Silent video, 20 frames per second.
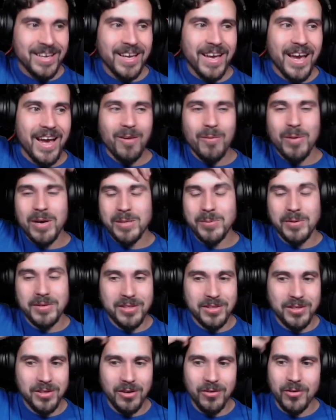This How am I supposed
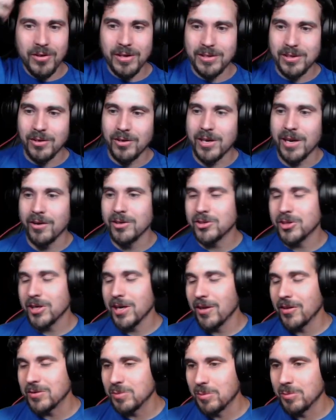real. to do this? Okay, let's try
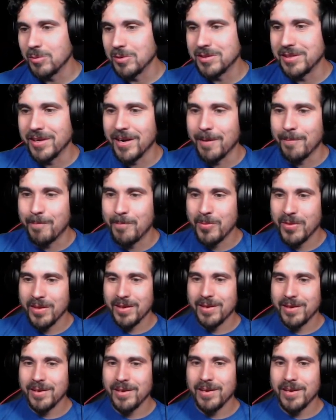this one more time.
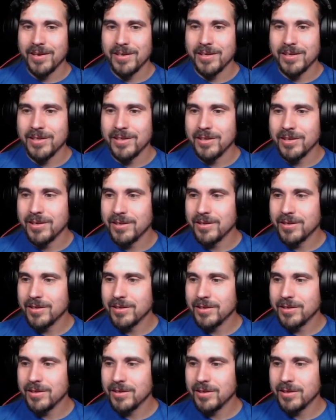I'm it. Run away
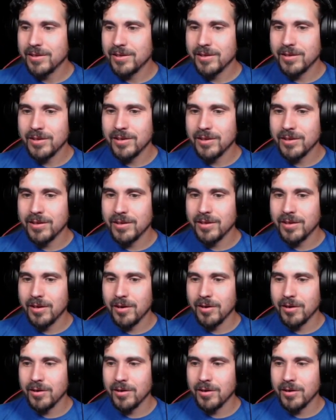if you can.